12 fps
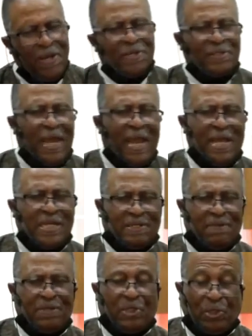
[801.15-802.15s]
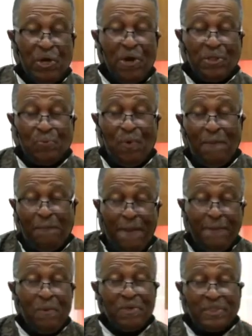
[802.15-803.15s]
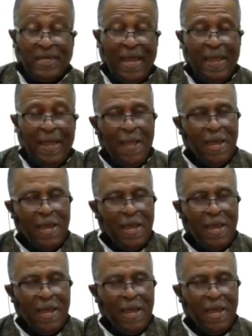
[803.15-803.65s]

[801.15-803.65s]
days of the church where people would say,